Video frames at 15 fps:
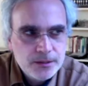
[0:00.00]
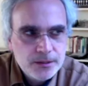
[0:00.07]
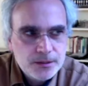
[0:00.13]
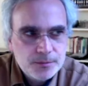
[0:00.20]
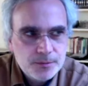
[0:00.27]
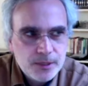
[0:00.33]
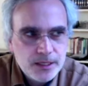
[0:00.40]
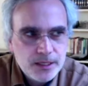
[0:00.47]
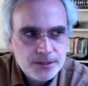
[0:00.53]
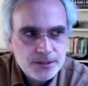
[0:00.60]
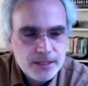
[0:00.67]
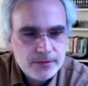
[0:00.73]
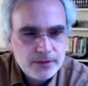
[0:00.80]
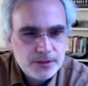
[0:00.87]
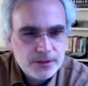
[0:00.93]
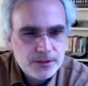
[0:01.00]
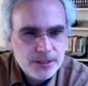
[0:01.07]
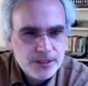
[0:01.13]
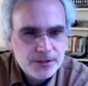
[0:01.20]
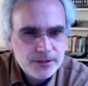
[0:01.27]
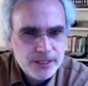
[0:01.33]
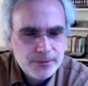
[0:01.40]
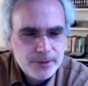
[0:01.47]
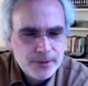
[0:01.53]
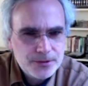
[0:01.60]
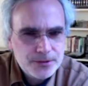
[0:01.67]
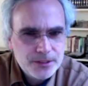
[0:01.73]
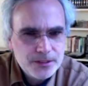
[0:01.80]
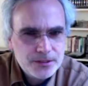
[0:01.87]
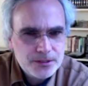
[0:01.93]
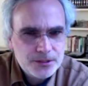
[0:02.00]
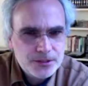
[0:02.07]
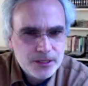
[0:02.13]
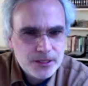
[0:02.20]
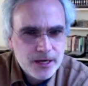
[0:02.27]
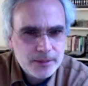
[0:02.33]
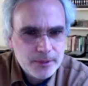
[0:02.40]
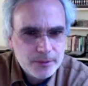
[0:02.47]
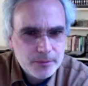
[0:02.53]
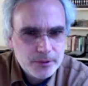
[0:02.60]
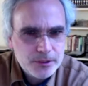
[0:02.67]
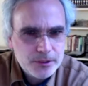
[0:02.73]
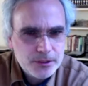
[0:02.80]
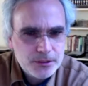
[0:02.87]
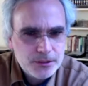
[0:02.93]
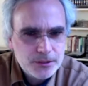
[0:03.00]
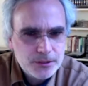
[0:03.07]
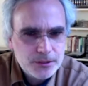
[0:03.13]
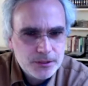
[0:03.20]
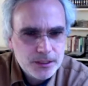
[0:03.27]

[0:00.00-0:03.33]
was probably 7th or 8th grade when I was reading astronomy books.